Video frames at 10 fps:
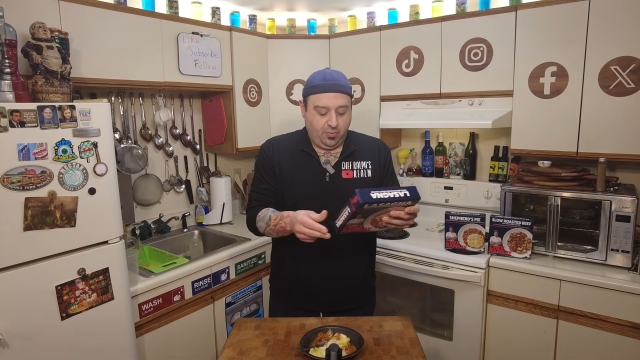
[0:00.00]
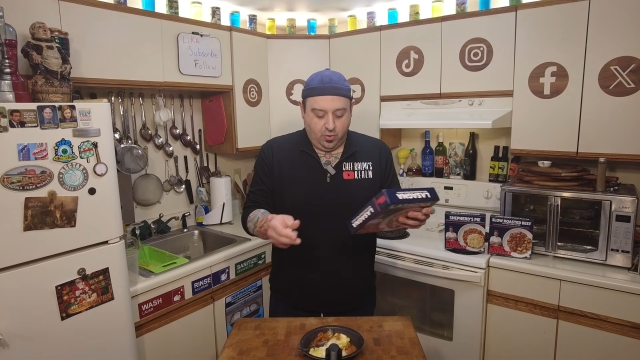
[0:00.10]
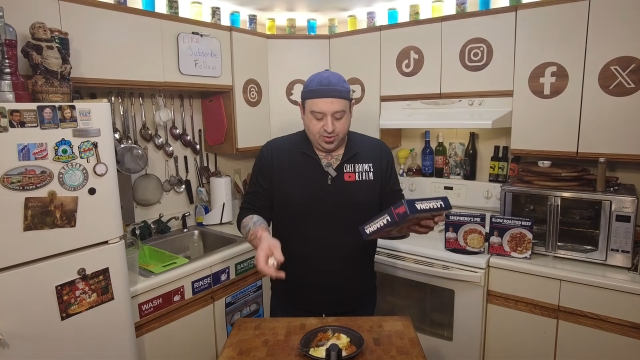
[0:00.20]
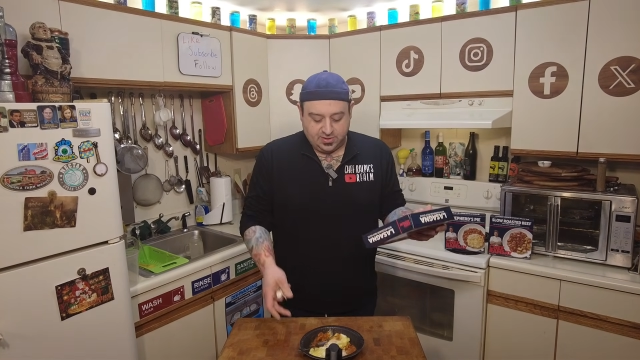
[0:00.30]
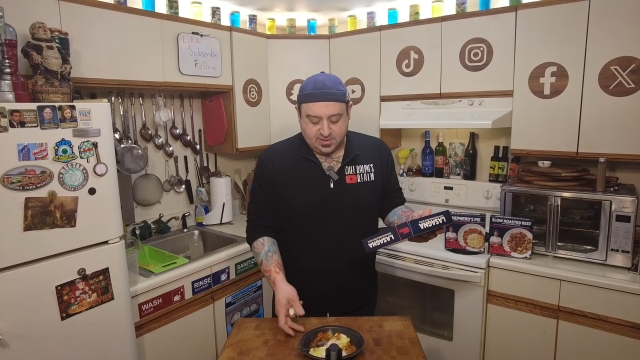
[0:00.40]

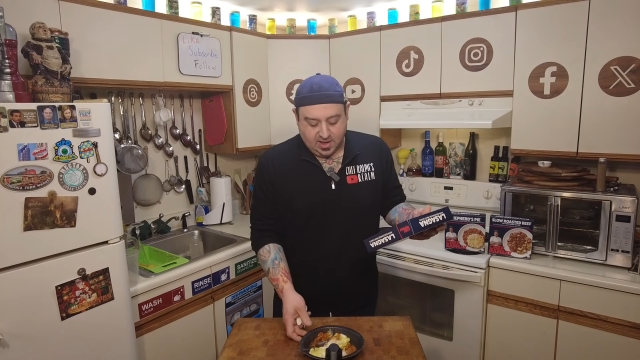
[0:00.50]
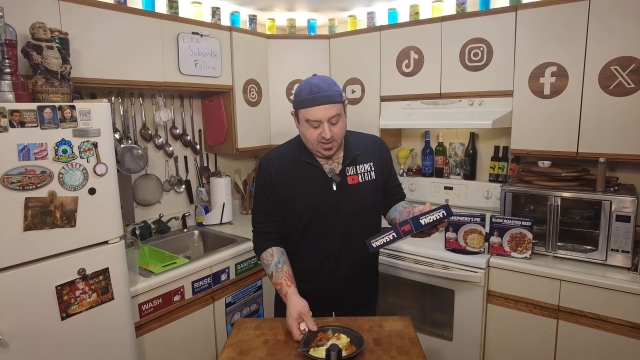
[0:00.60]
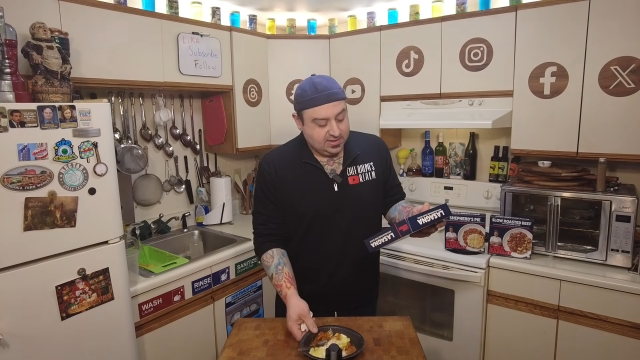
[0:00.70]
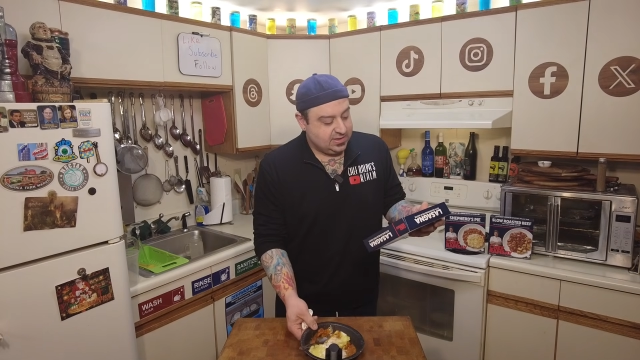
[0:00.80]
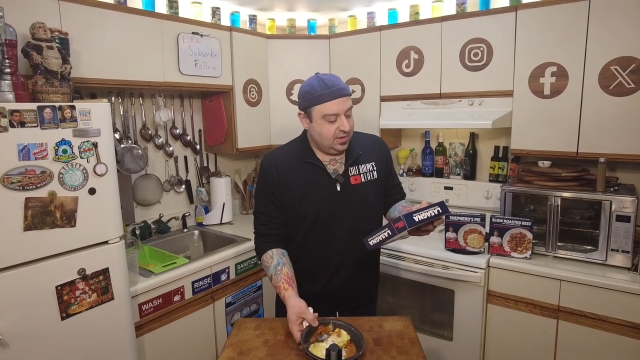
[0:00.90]
portion
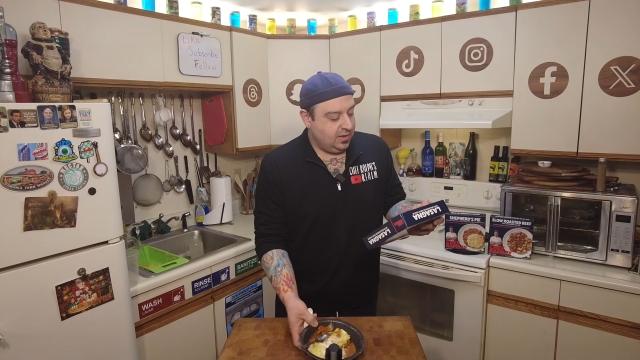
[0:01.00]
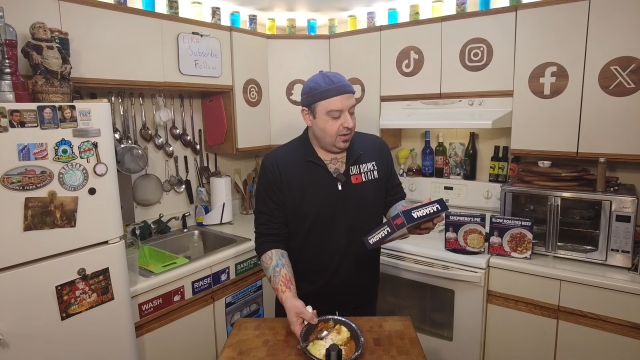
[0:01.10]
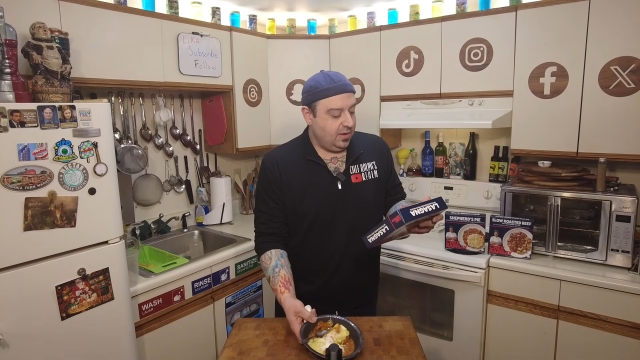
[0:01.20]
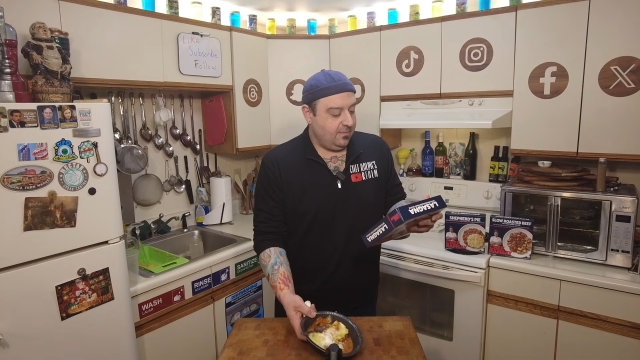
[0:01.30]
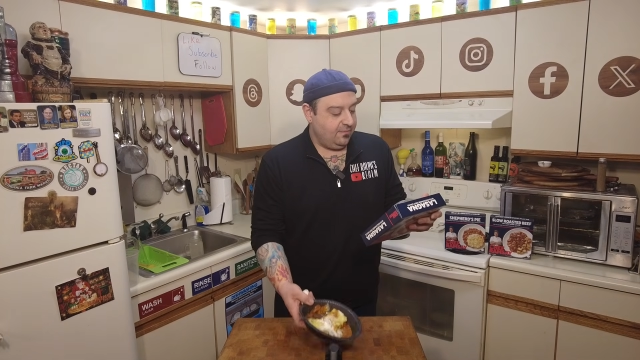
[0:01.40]
size.
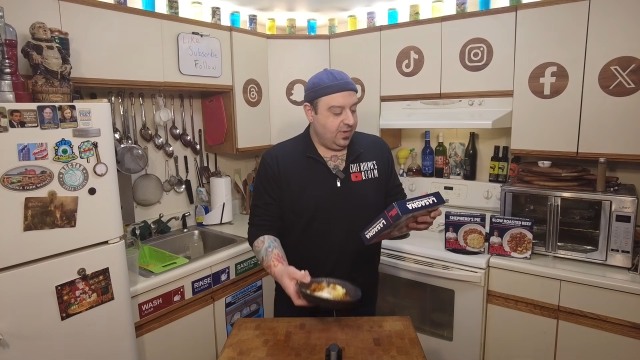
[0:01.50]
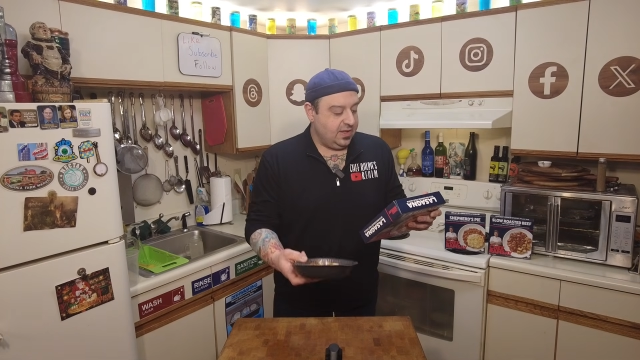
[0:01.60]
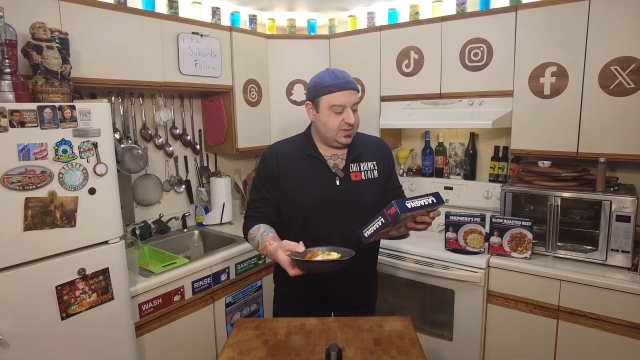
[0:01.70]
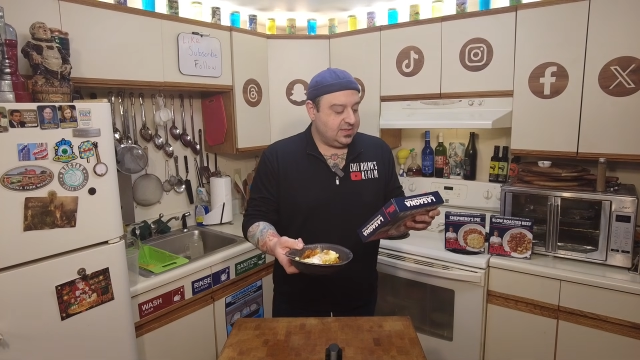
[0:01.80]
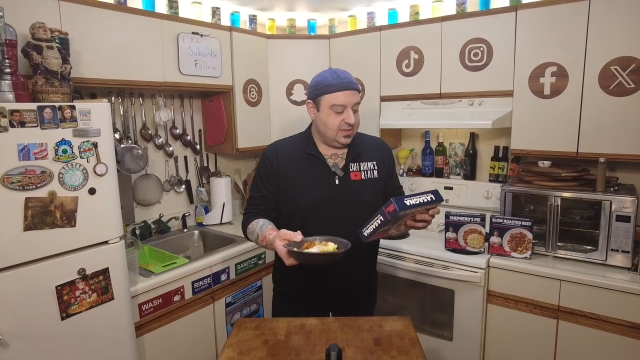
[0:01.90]

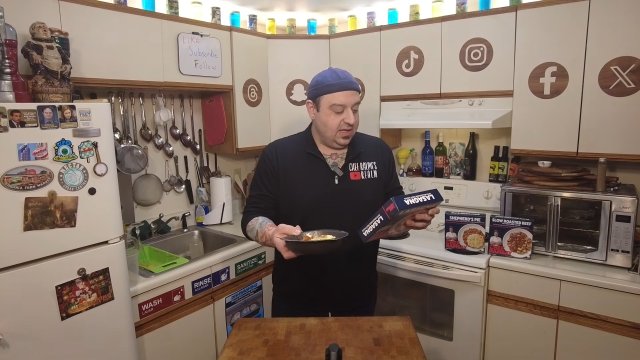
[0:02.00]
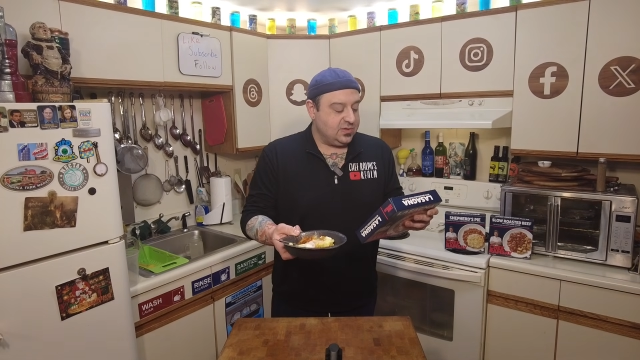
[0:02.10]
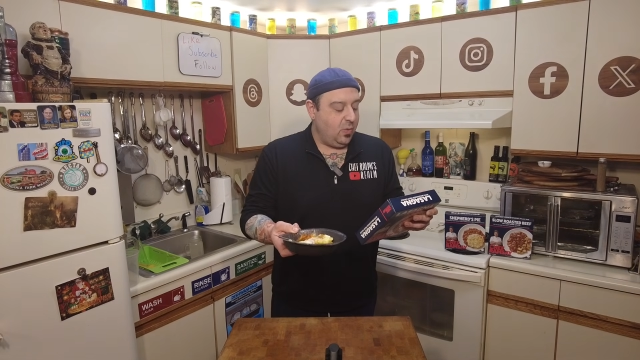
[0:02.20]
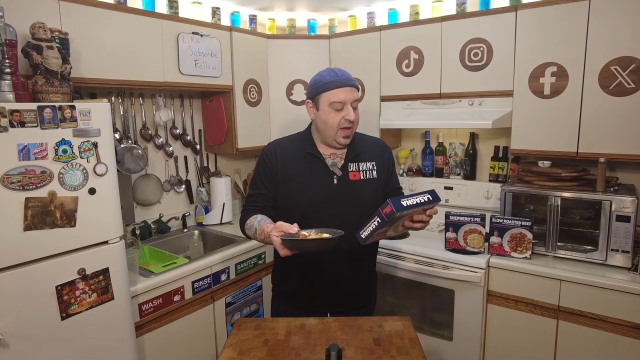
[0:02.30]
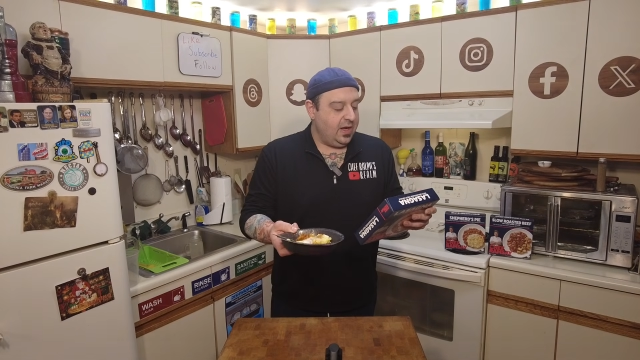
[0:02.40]

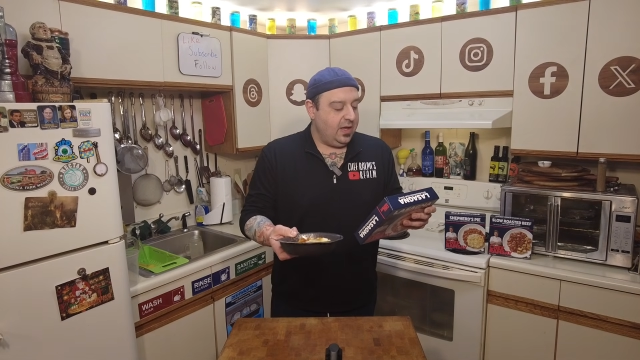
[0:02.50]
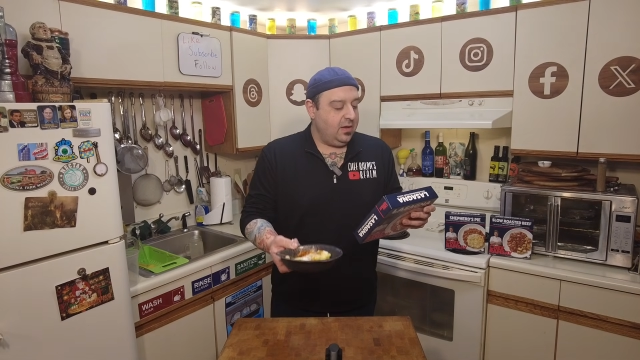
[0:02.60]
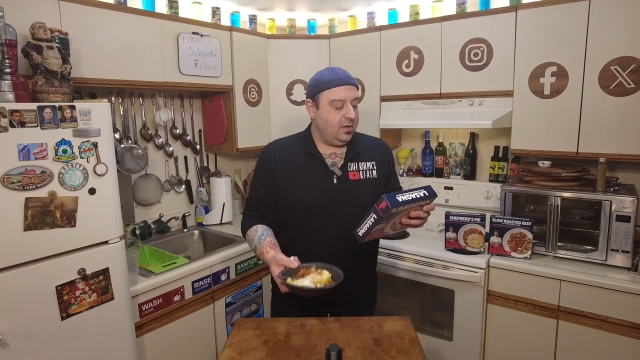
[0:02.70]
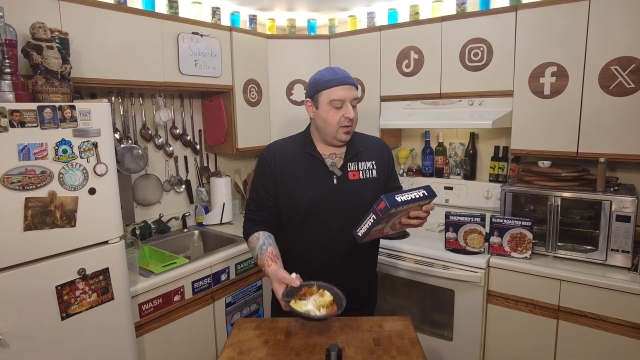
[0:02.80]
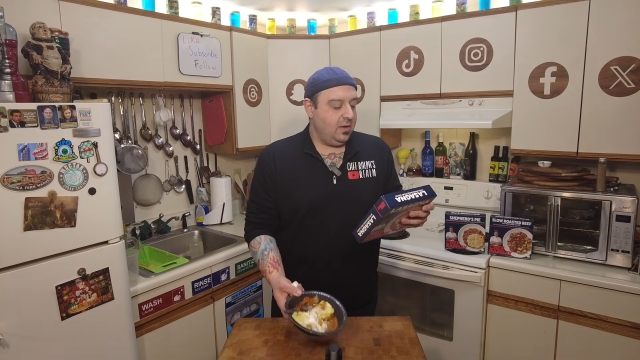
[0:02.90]
It's weighty.